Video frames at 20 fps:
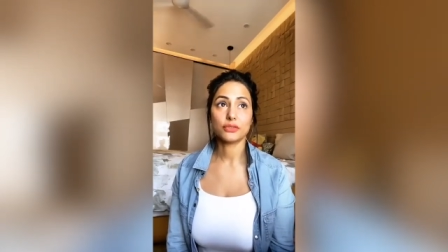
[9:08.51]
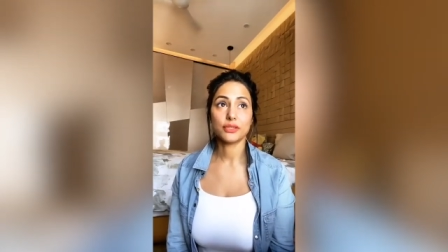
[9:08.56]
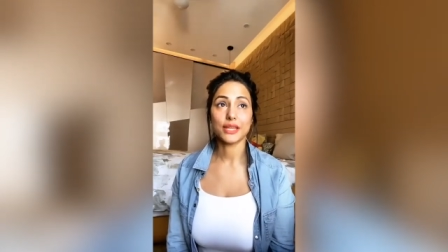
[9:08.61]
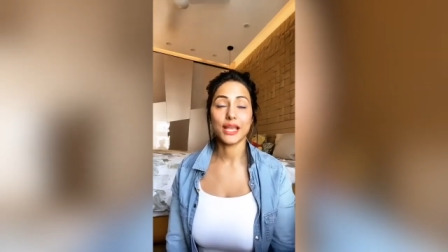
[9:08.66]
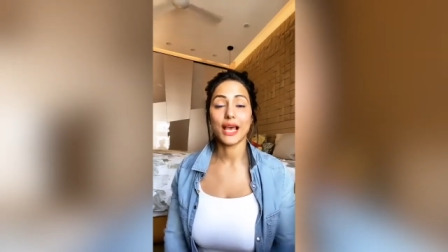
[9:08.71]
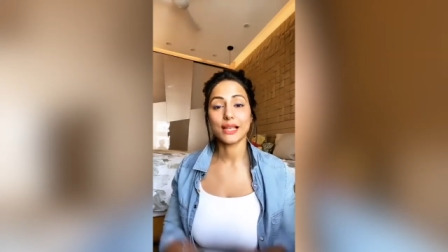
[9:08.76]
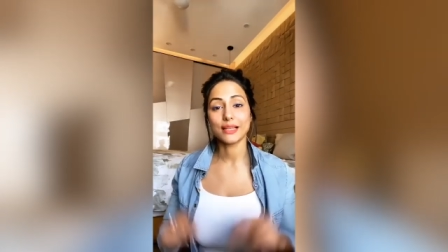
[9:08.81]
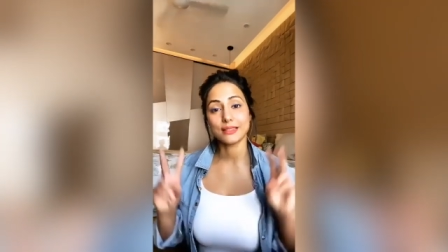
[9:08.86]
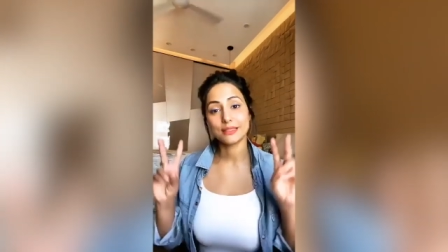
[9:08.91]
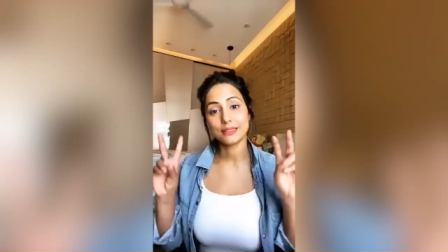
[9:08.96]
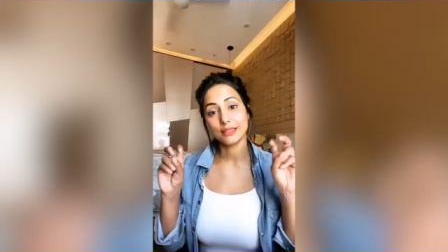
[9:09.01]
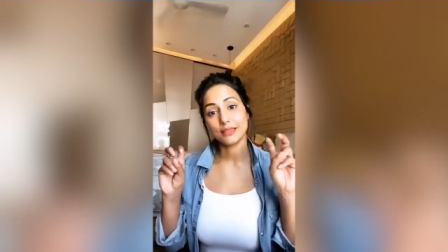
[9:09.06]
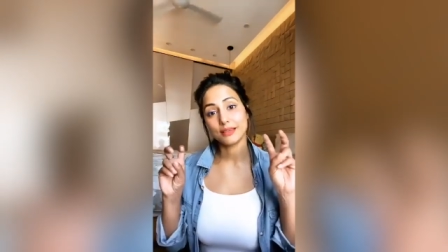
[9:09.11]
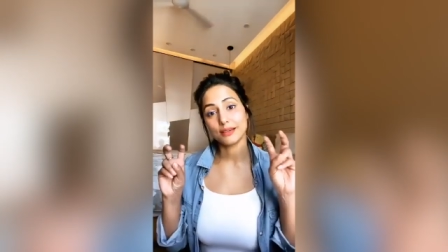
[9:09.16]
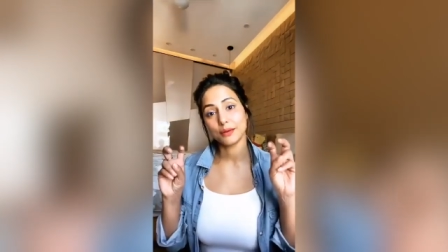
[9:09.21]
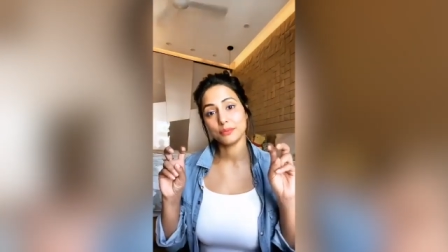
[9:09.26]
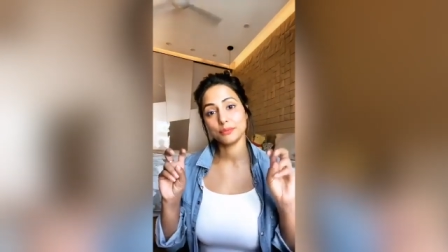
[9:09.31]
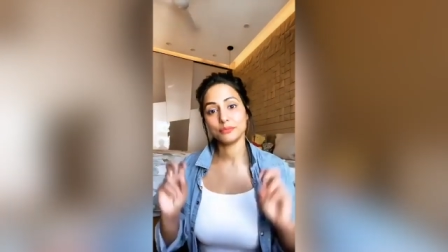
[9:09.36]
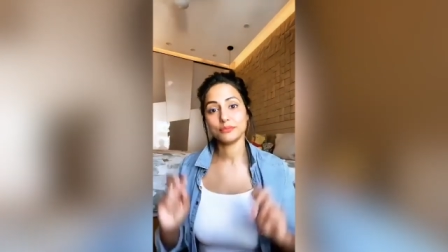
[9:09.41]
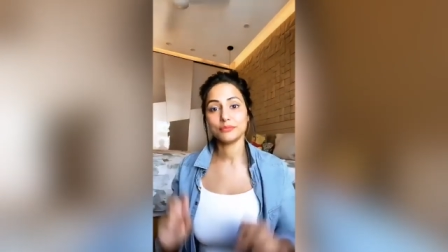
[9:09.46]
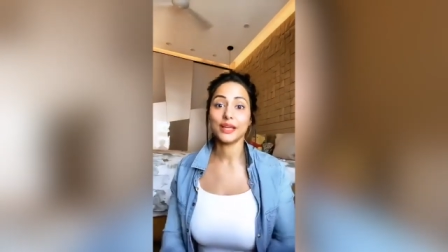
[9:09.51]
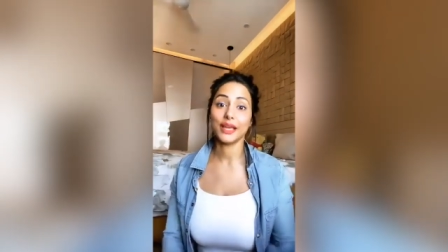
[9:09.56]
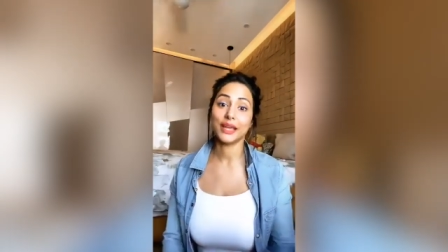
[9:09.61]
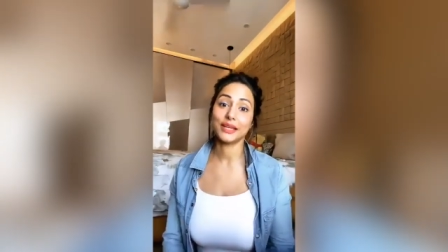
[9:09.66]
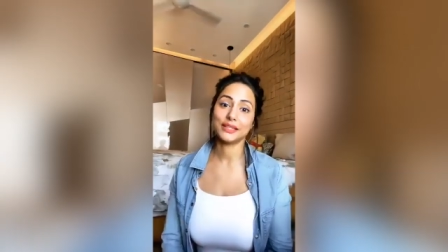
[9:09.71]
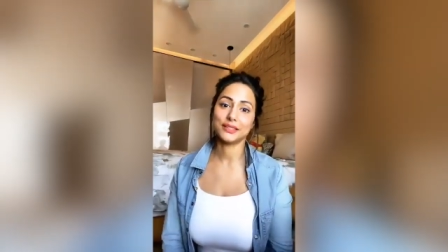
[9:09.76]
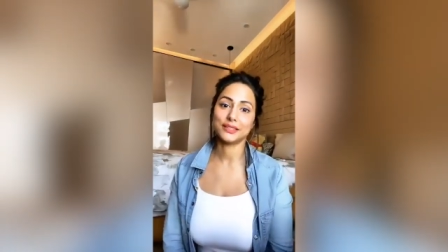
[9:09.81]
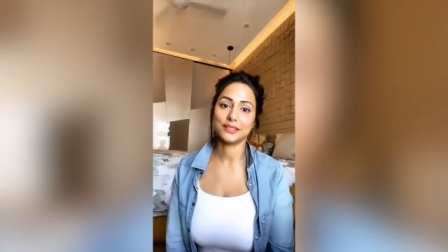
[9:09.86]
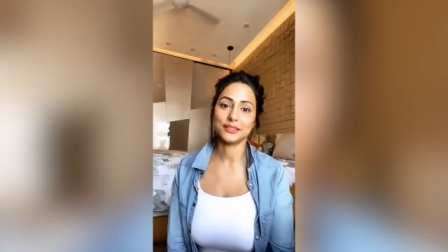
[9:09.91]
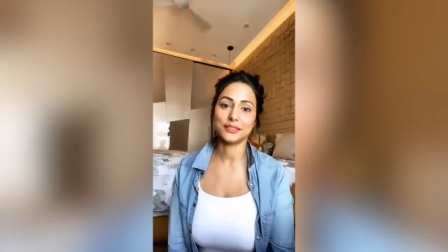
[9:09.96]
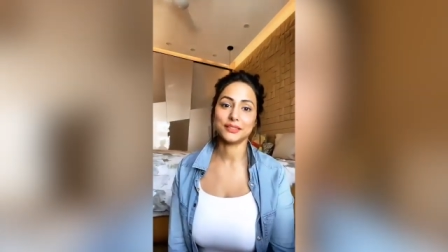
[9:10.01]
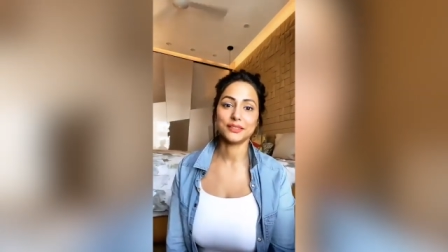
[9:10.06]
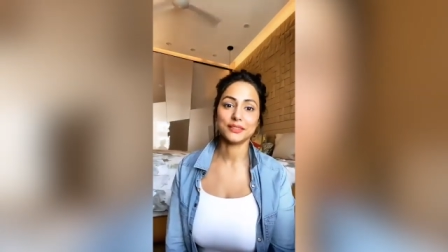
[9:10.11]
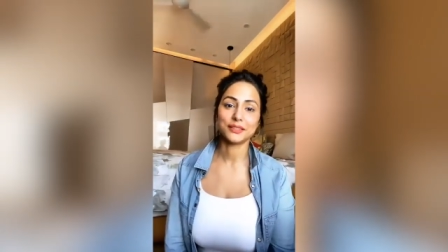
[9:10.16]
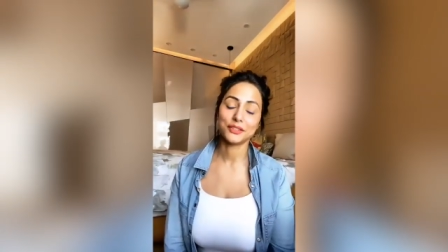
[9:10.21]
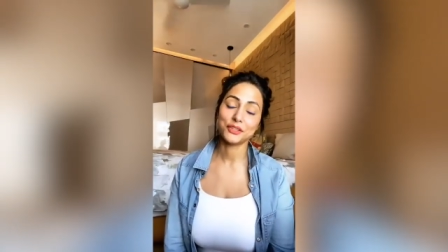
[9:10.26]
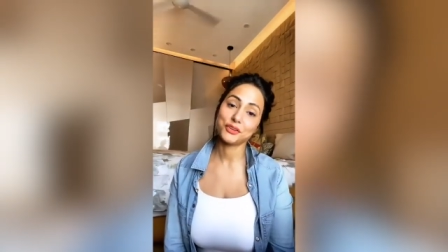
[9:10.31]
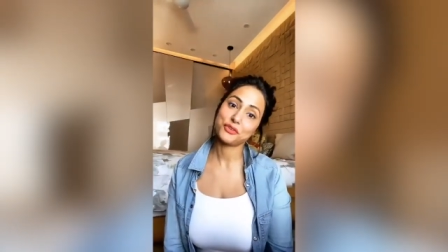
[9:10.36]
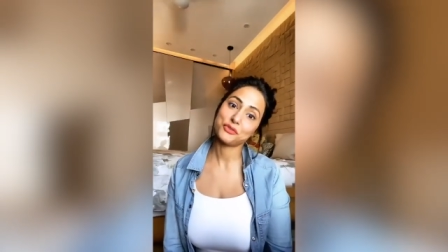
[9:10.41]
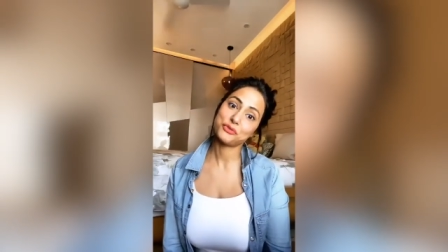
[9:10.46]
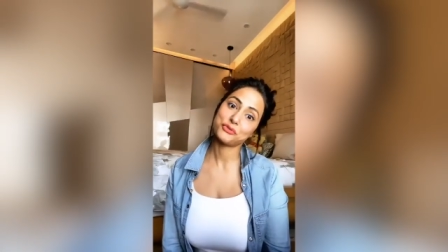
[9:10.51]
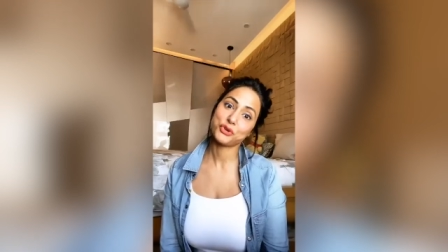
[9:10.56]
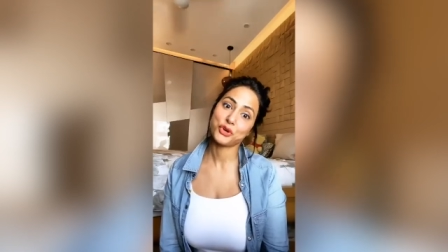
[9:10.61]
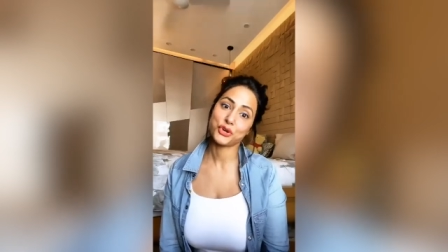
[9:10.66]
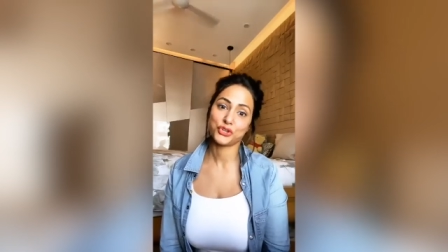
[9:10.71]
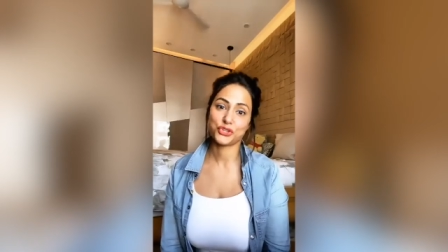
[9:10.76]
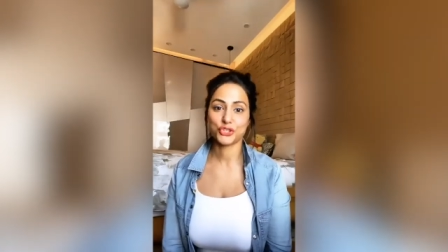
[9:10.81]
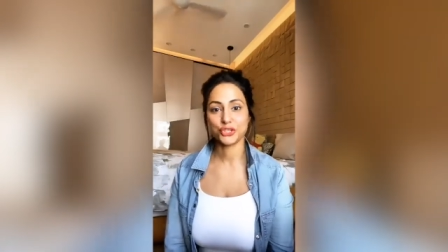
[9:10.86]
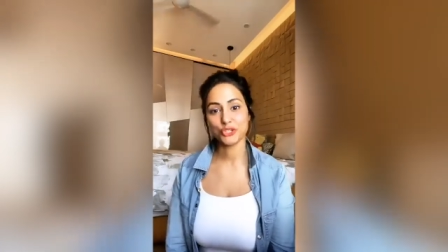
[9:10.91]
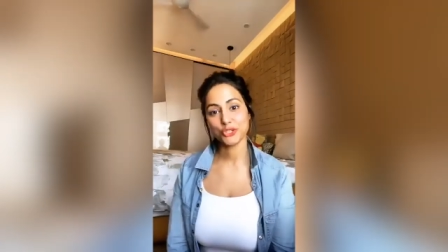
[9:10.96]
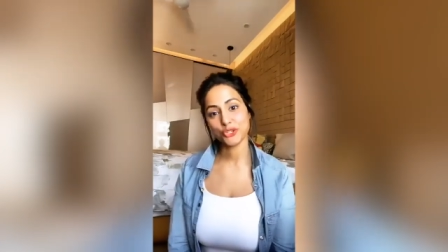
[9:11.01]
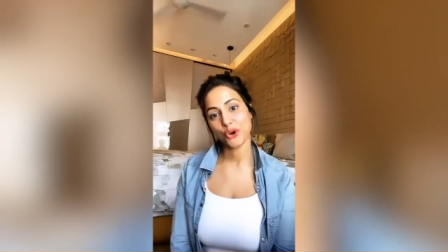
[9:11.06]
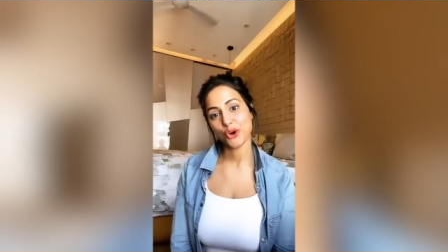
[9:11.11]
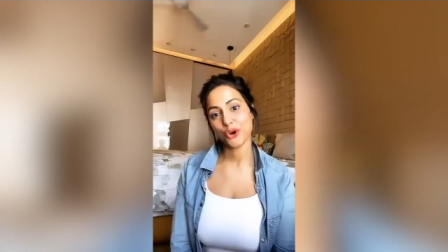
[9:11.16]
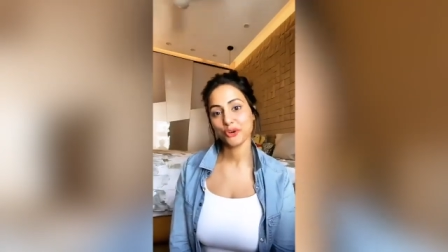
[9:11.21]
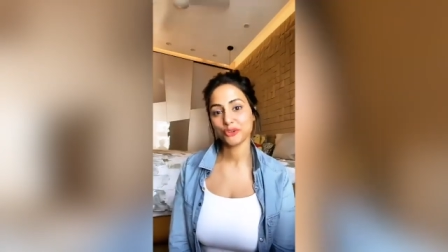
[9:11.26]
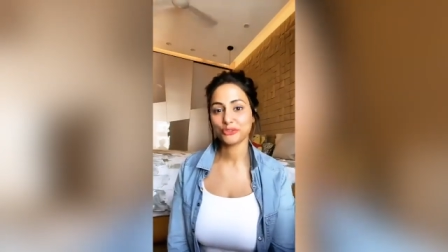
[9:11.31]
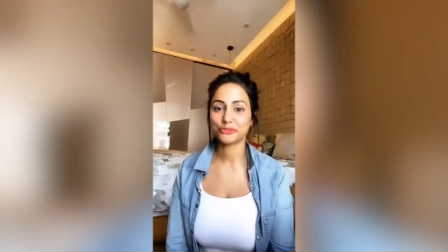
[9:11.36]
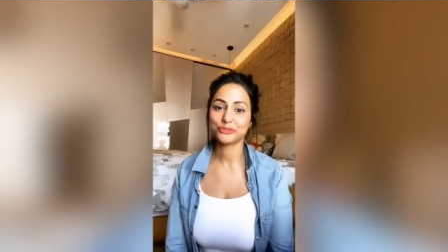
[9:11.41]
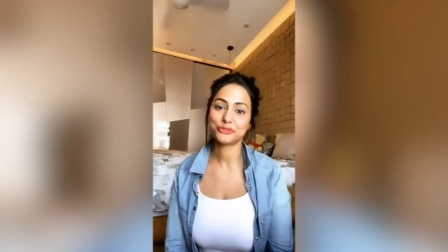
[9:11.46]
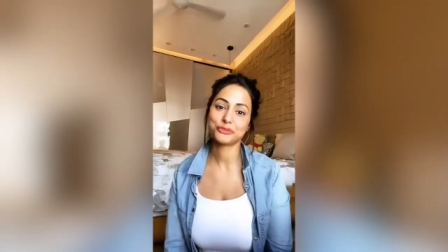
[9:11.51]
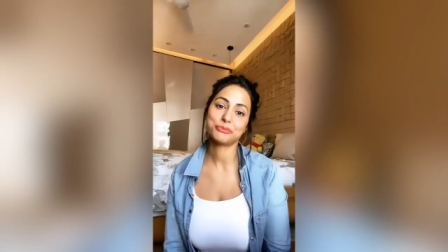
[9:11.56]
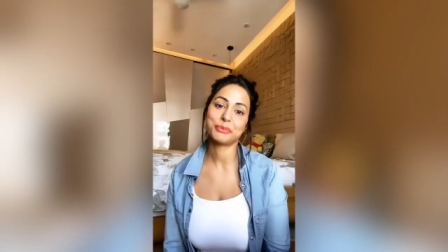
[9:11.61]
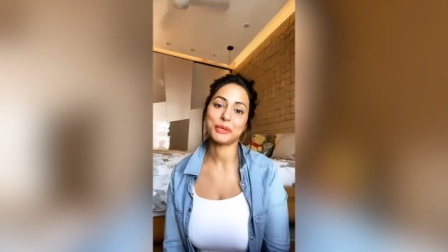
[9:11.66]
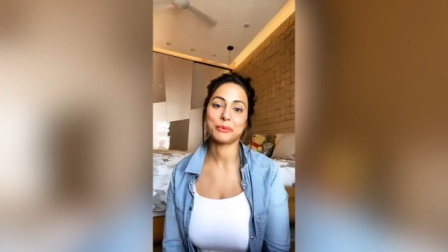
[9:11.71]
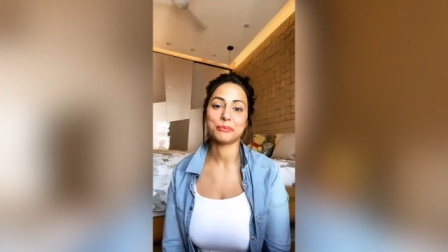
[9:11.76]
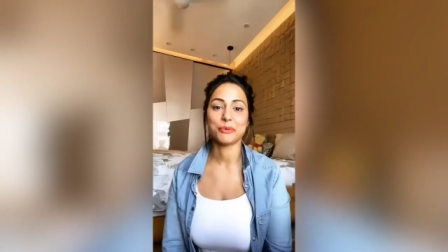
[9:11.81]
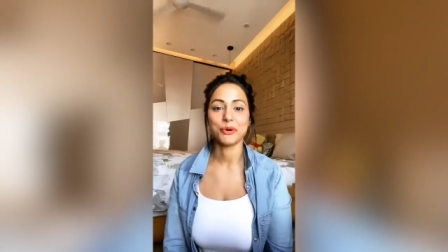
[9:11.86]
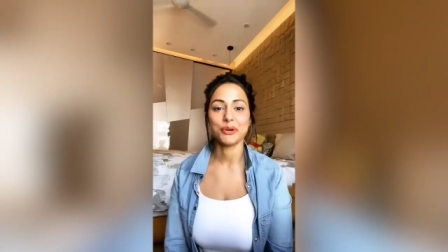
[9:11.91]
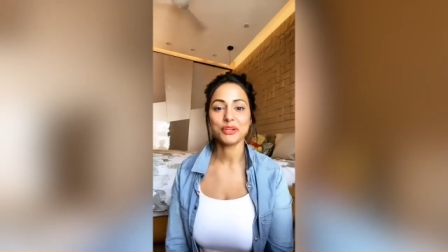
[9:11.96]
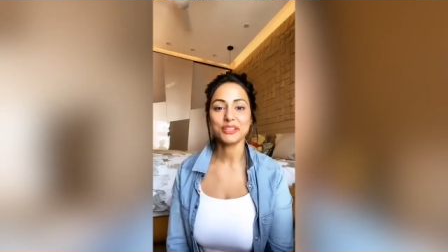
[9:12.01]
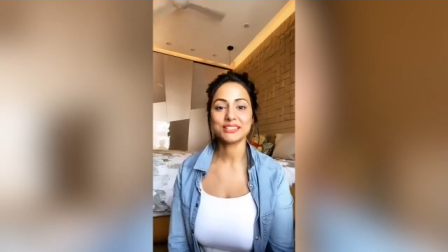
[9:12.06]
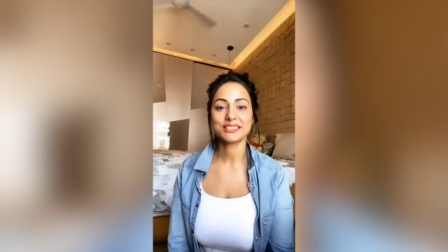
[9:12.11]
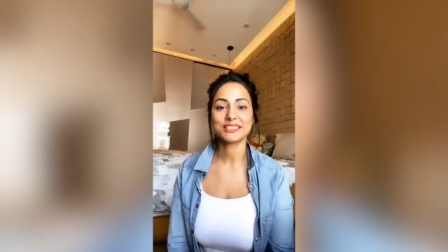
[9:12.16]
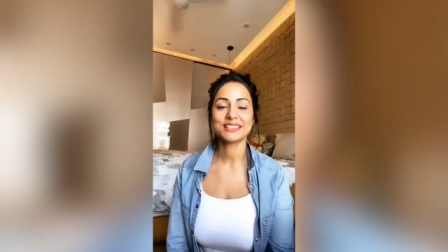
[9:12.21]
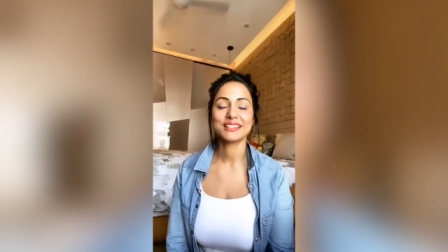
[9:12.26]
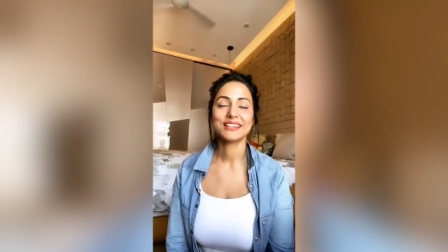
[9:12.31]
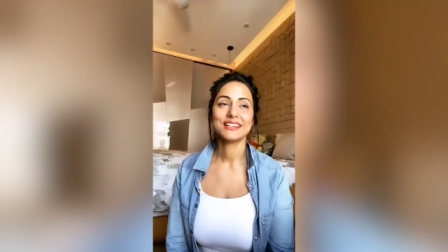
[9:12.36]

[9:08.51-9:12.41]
reality come edited version of Bigg Boss.